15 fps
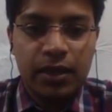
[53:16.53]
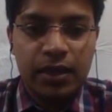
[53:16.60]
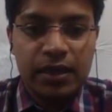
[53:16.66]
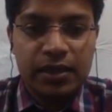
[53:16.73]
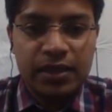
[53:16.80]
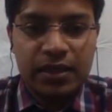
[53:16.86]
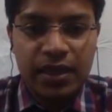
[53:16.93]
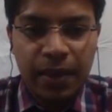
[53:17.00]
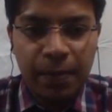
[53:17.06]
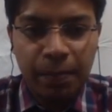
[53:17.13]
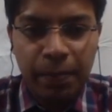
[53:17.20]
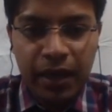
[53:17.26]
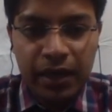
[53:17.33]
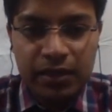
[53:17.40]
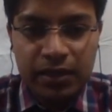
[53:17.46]

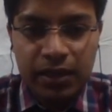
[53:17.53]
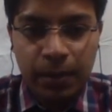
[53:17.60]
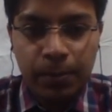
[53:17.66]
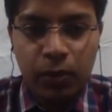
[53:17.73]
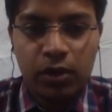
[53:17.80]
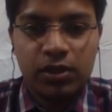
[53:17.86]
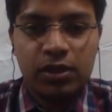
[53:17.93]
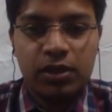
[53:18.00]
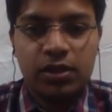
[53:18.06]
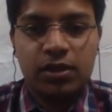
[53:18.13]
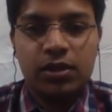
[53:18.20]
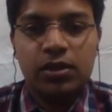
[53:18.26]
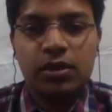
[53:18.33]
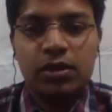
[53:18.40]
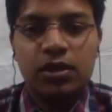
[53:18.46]
step-by-step process
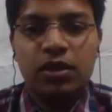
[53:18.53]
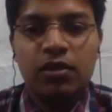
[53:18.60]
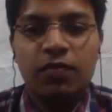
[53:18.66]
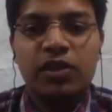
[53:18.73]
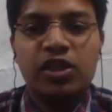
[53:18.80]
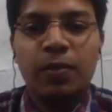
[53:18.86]
which